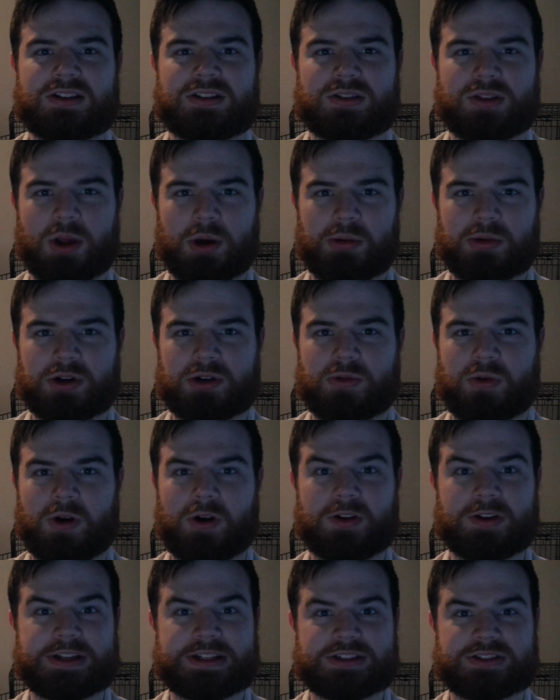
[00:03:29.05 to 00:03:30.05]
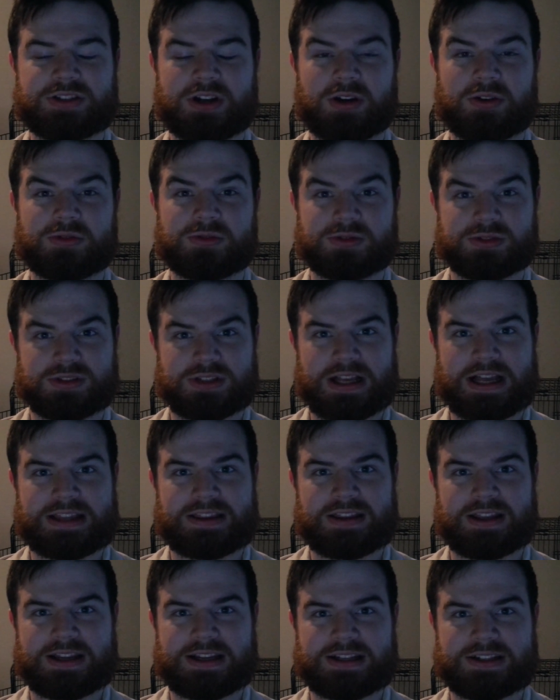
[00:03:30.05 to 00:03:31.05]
lower quality shows i think